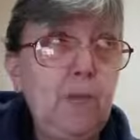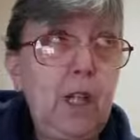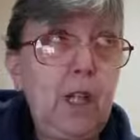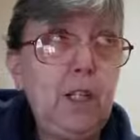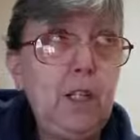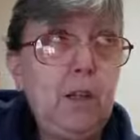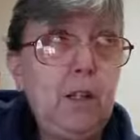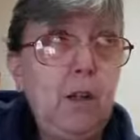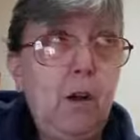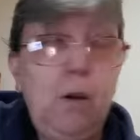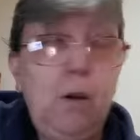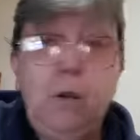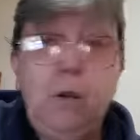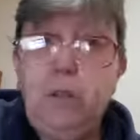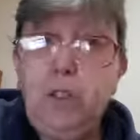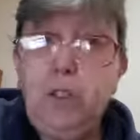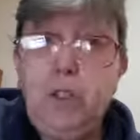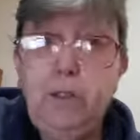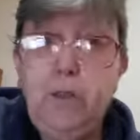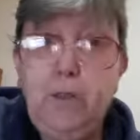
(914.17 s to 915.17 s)
And you're
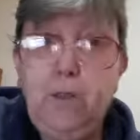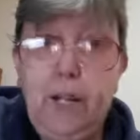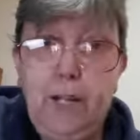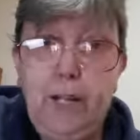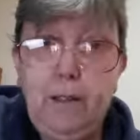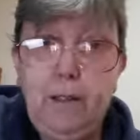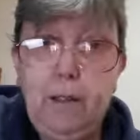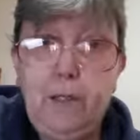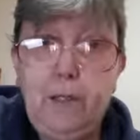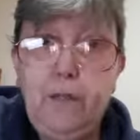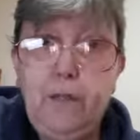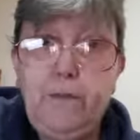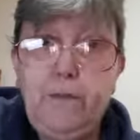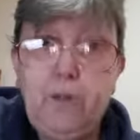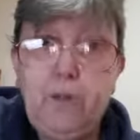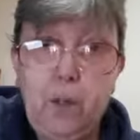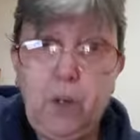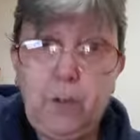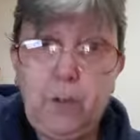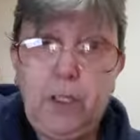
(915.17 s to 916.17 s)
cold and you're wet and you've
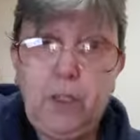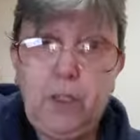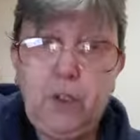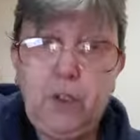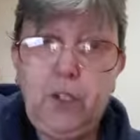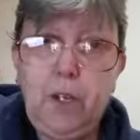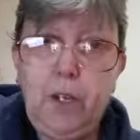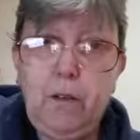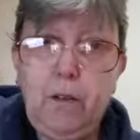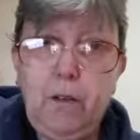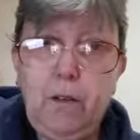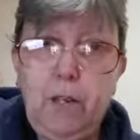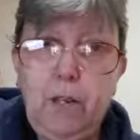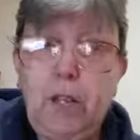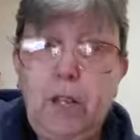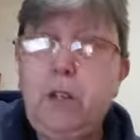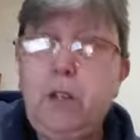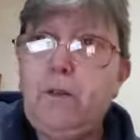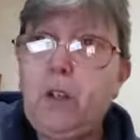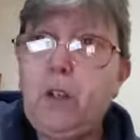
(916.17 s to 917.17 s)
dropped in the shower
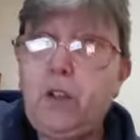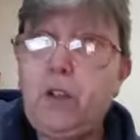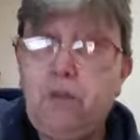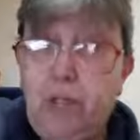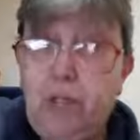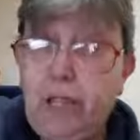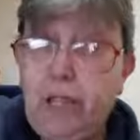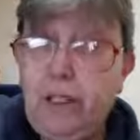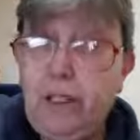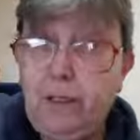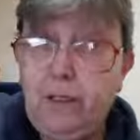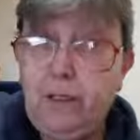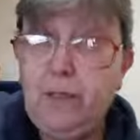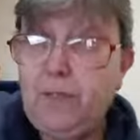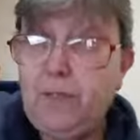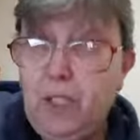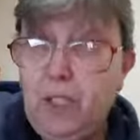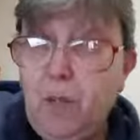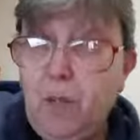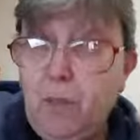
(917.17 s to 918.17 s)
and you've got to drag
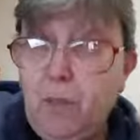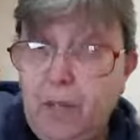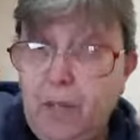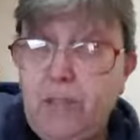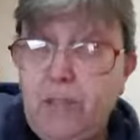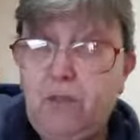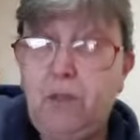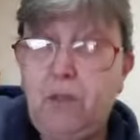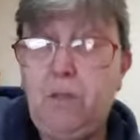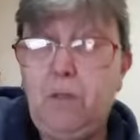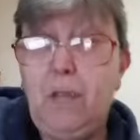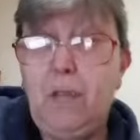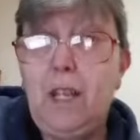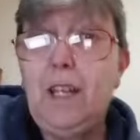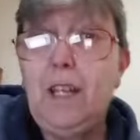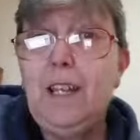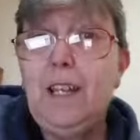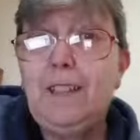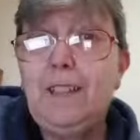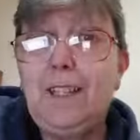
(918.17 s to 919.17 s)
yourself to your bedroom
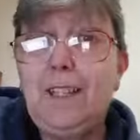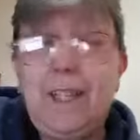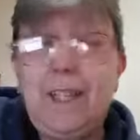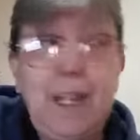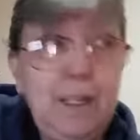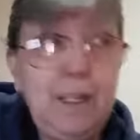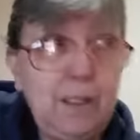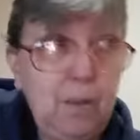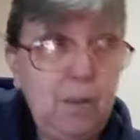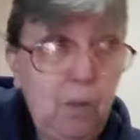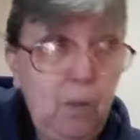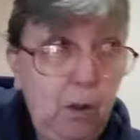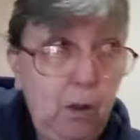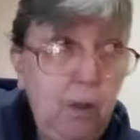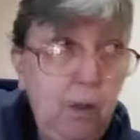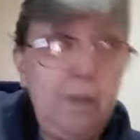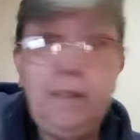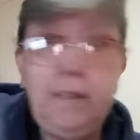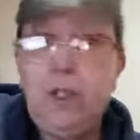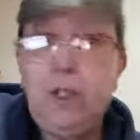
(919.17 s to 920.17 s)
to get some
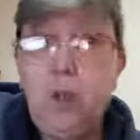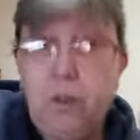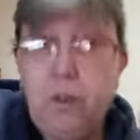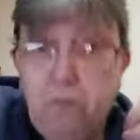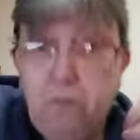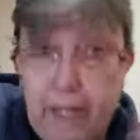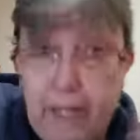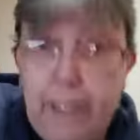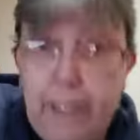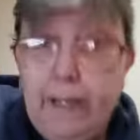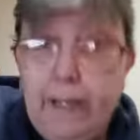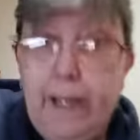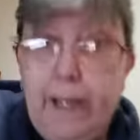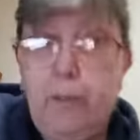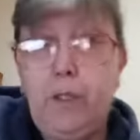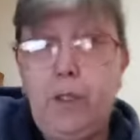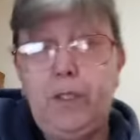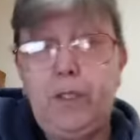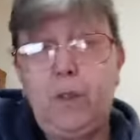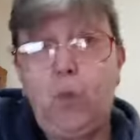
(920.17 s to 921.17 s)
clothing on, ring an
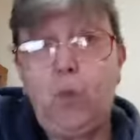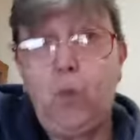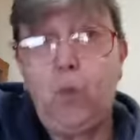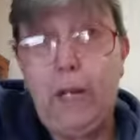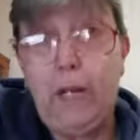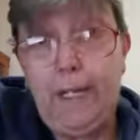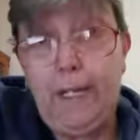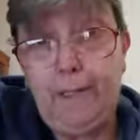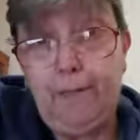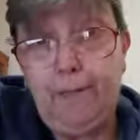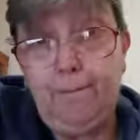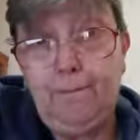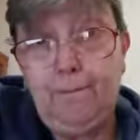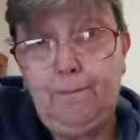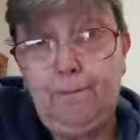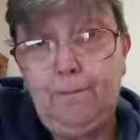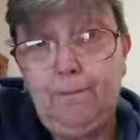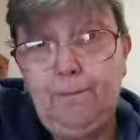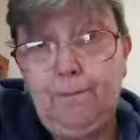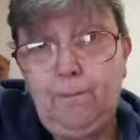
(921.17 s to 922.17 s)
ambulance and wait.
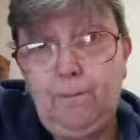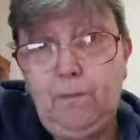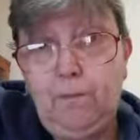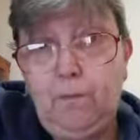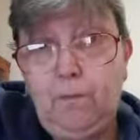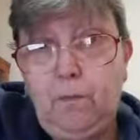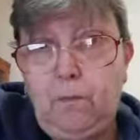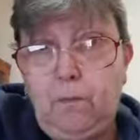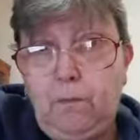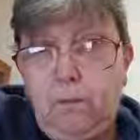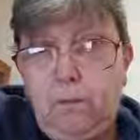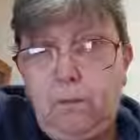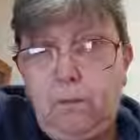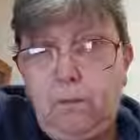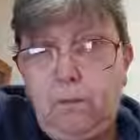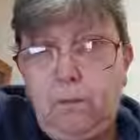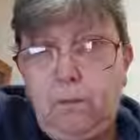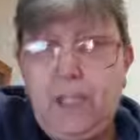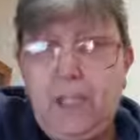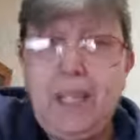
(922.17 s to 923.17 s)

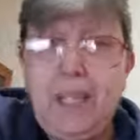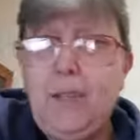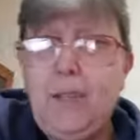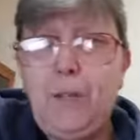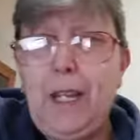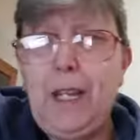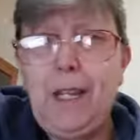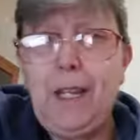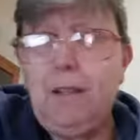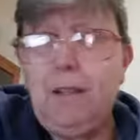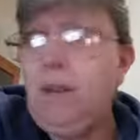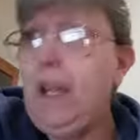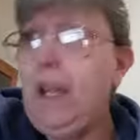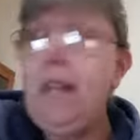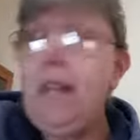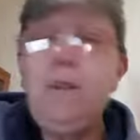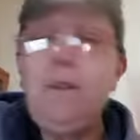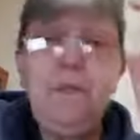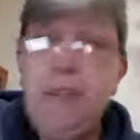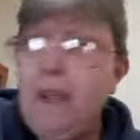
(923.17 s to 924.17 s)
Keith Pitt,
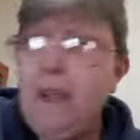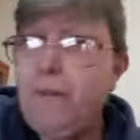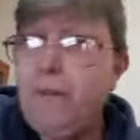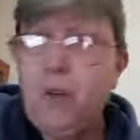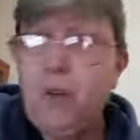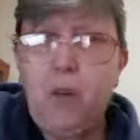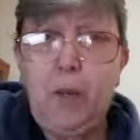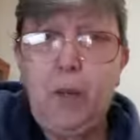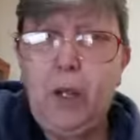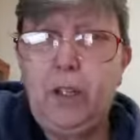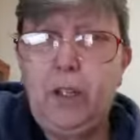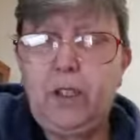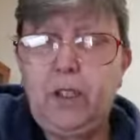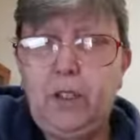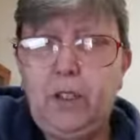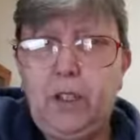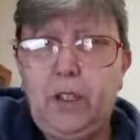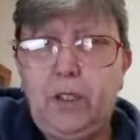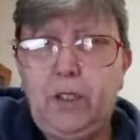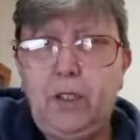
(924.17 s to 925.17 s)
he'd never
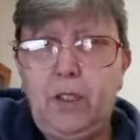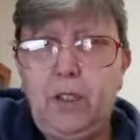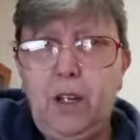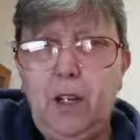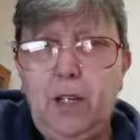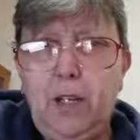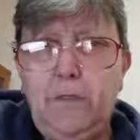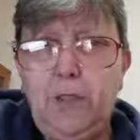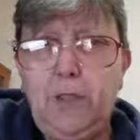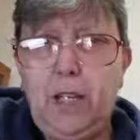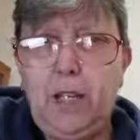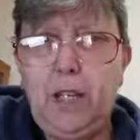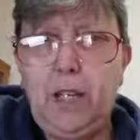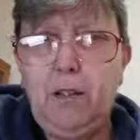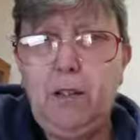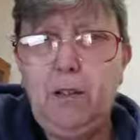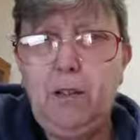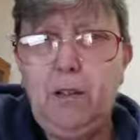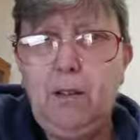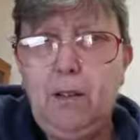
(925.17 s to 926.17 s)
apologize to Jody for
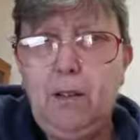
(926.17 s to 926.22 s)
that.